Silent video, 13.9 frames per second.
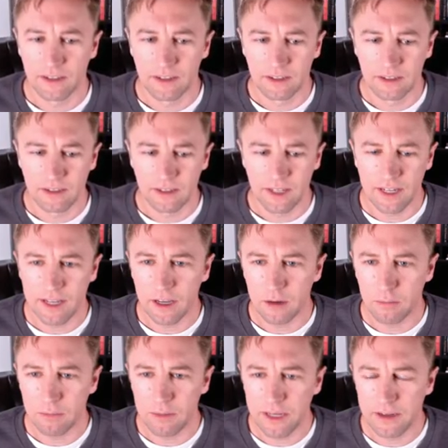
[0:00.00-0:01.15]
It's like,
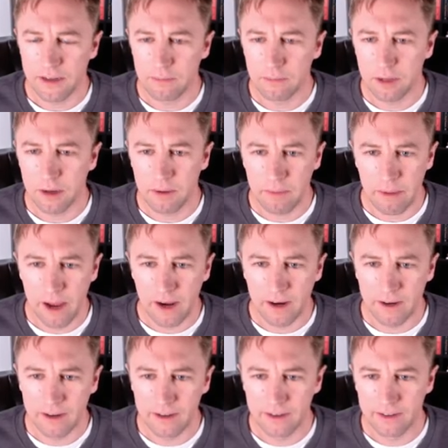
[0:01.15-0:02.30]
help me, I'm coming back.
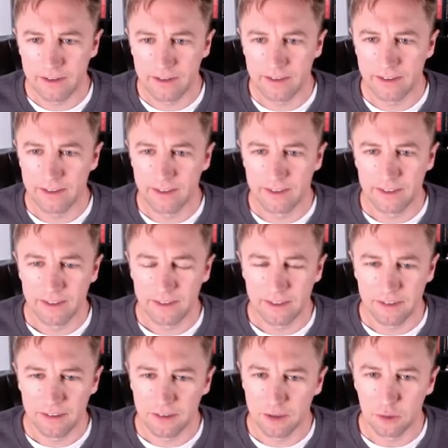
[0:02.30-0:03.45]

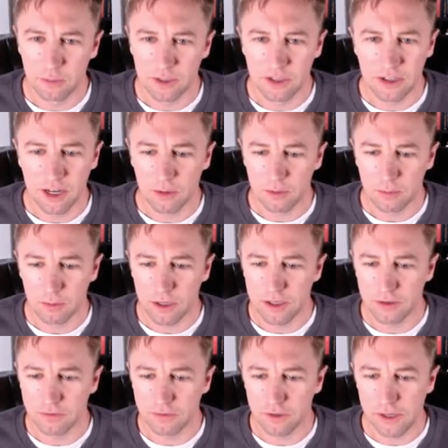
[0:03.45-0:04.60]
It's too much downward
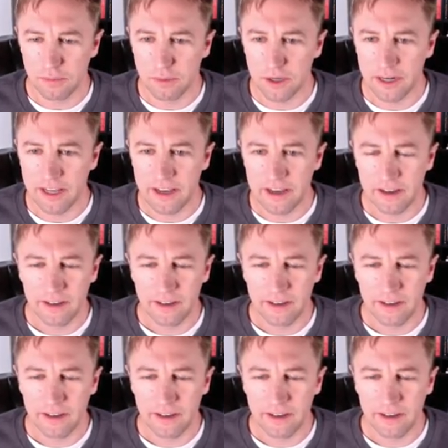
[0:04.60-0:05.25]
pressure for you, buddy.